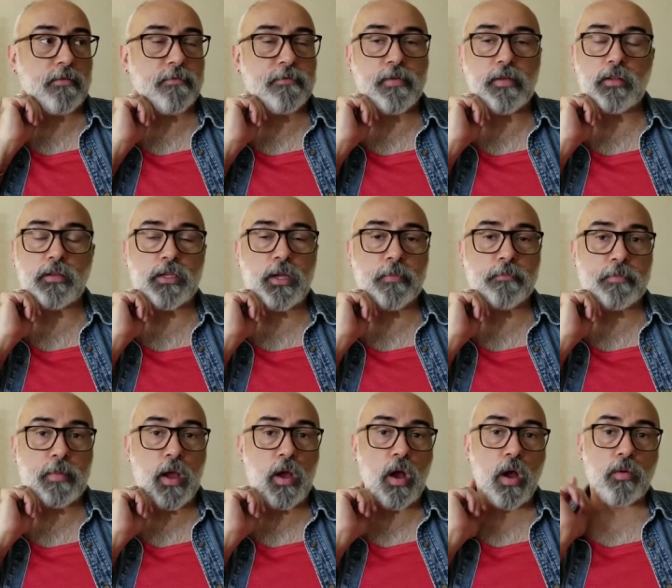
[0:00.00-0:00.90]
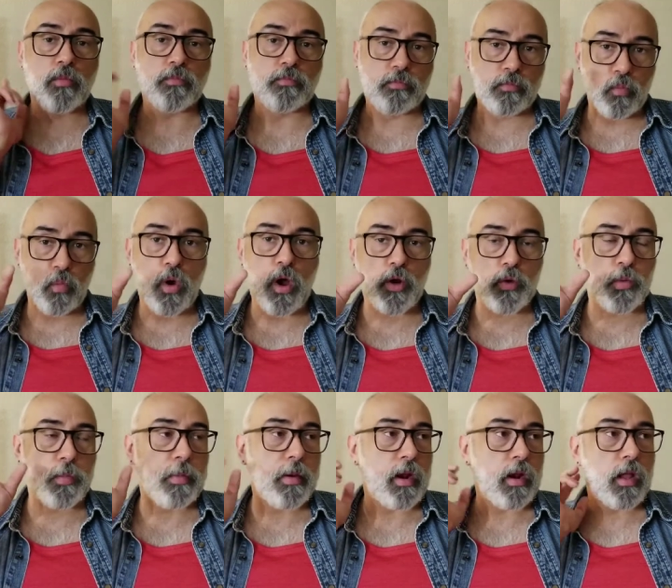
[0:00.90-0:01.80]
filled up a
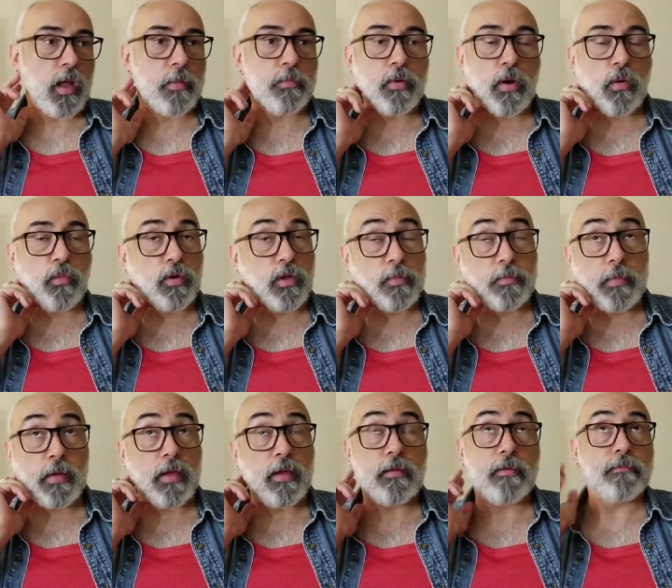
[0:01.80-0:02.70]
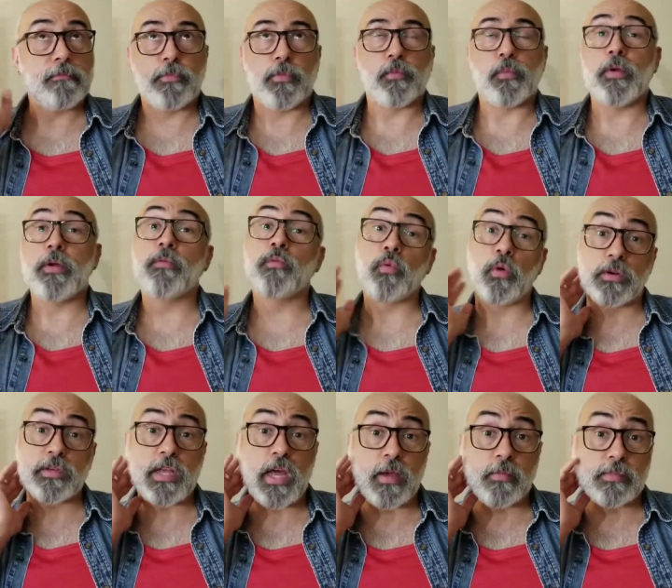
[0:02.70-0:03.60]
water bottle I brought with me 3 or 4
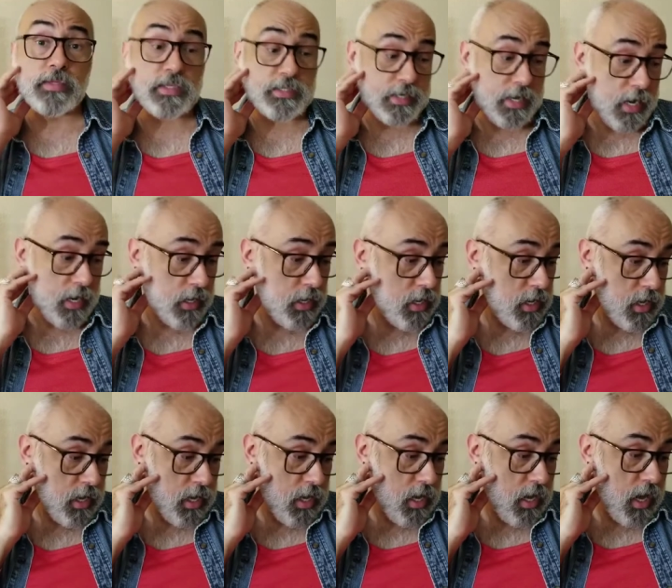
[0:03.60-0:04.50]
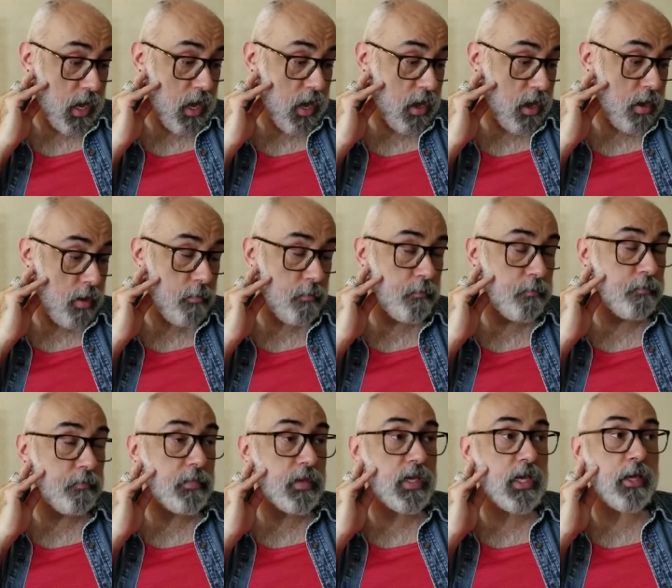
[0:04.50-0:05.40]
times a day.
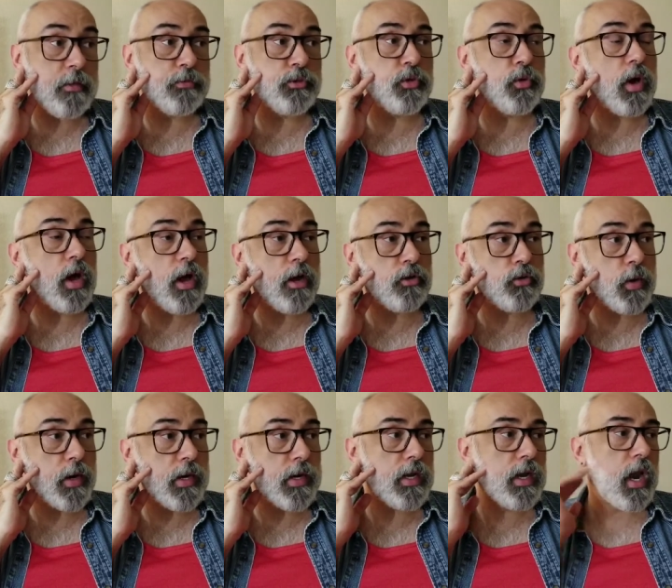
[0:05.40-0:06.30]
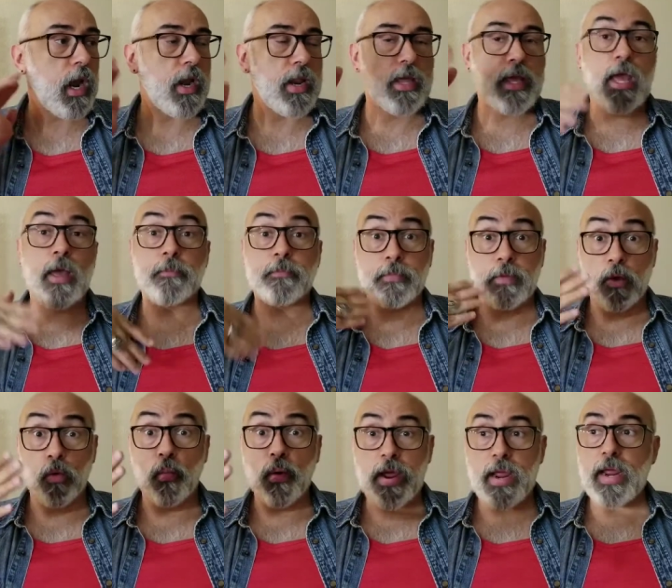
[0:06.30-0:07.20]
Keeps you hydrated, kind of kept me
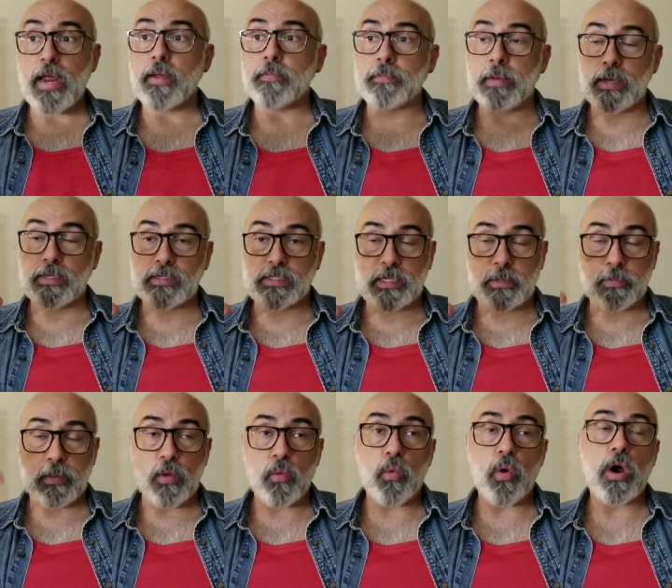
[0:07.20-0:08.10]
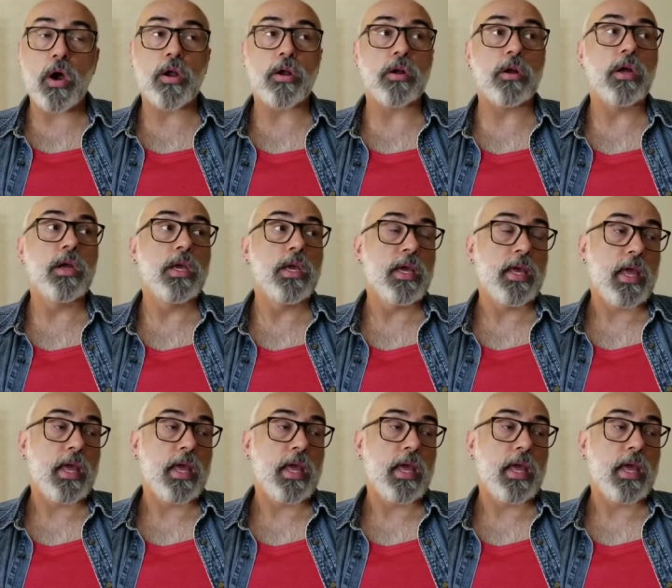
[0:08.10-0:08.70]
awake by sipping water.